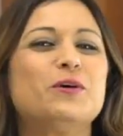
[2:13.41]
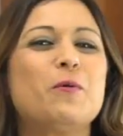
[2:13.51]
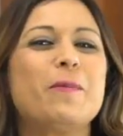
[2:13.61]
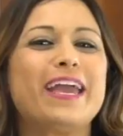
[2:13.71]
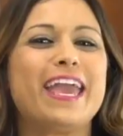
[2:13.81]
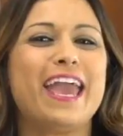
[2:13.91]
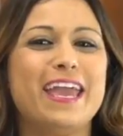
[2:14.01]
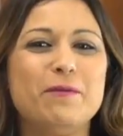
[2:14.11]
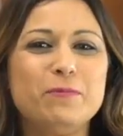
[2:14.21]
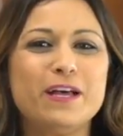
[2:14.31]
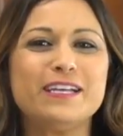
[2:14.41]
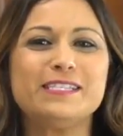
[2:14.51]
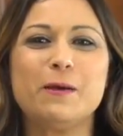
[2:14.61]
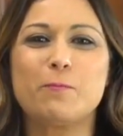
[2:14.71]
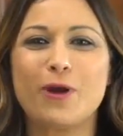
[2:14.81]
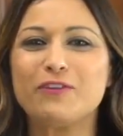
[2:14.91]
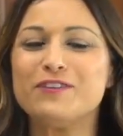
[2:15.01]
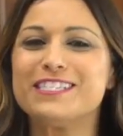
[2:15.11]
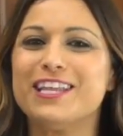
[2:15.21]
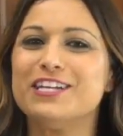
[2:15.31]
some of my A+ breakfast,
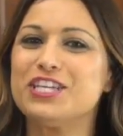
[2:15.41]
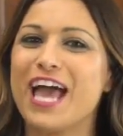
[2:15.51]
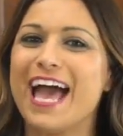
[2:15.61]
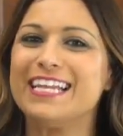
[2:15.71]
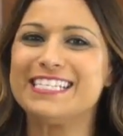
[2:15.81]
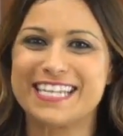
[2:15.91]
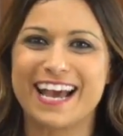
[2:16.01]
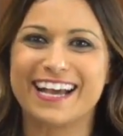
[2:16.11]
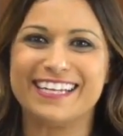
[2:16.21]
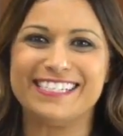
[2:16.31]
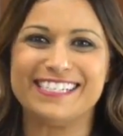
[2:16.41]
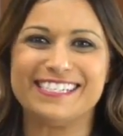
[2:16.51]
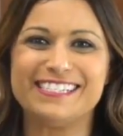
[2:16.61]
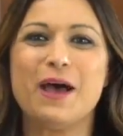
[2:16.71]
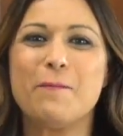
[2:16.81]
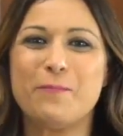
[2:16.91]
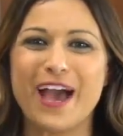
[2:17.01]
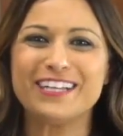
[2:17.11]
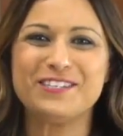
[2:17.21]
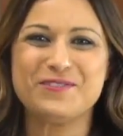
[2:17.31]
lunch, and snack ideas. Back
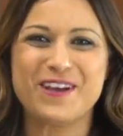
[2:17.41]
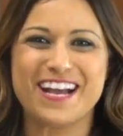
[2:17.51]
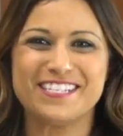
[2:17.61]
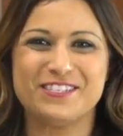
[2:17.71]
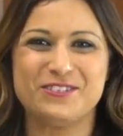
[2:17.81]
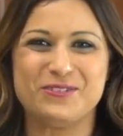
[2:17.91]
to you guys in the